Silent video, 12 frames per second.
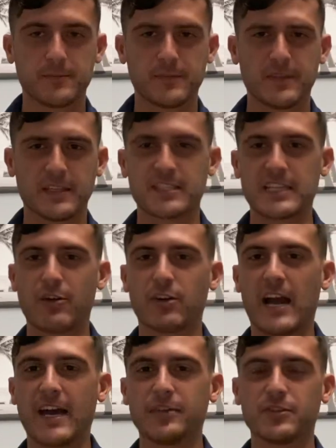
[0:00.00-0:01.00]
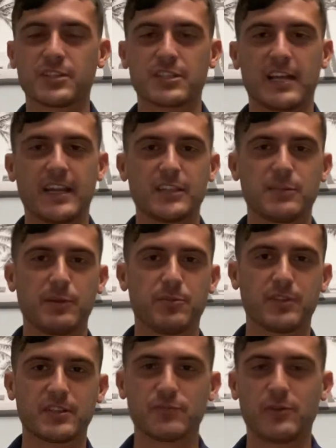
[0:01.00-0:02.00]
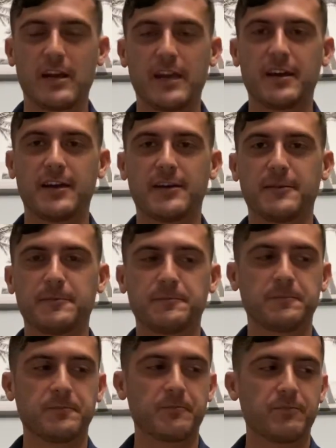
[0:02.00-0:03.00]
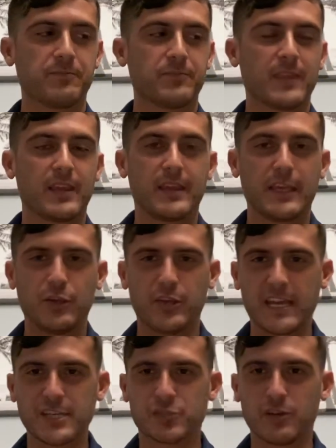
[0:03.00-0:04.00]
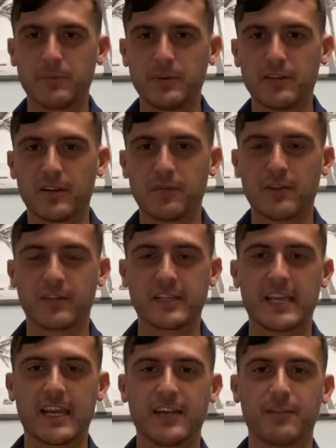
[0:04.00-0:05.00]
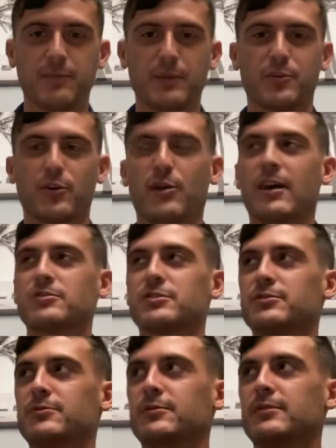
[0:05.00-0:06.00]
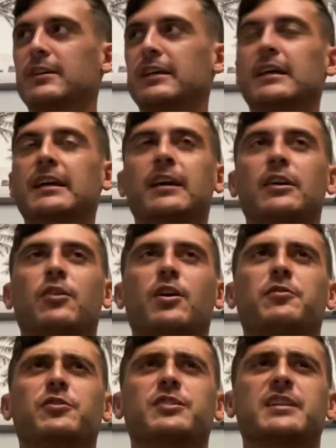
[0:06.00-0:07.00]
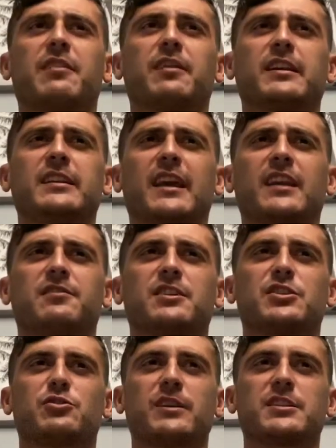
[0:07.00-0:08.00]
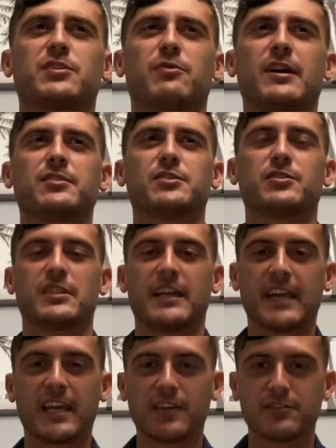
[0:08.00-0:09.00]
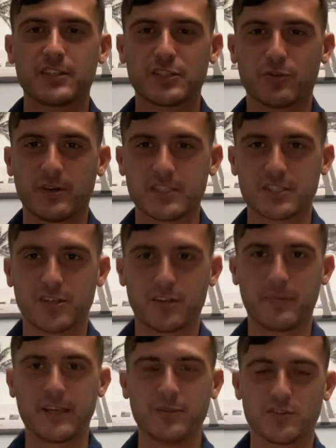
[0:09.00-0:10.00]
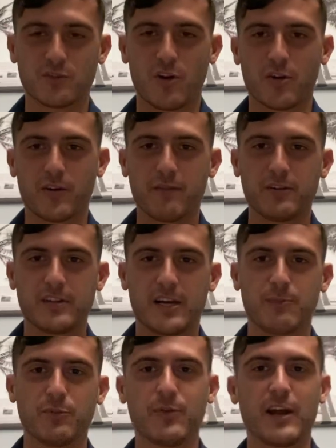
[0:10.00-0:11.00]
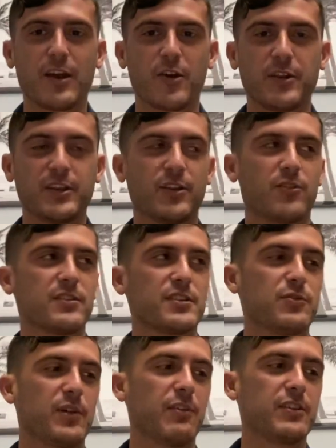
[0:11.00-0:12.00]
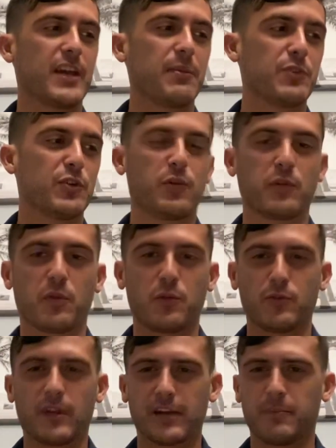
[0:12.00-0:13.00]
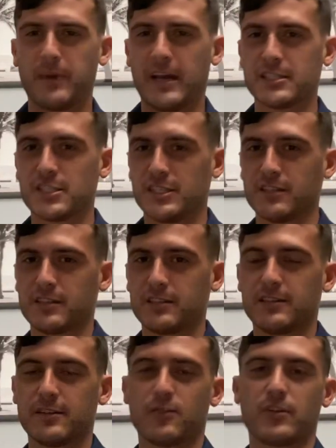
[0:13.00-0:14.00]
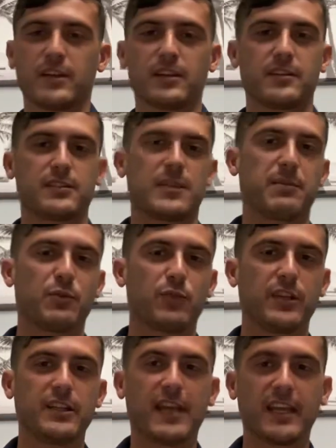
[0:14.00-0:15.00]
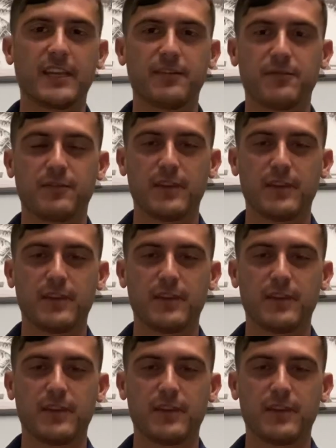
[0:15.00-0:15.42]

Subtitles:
This is how God uses a lot of these people. This is why... you can't trip either if you have like negative people around you, or if you just have like negative situation around you, because that negative situation is going to make you stronger every time. You probably already noticed too, every time you go through like a bad season or like something really negative,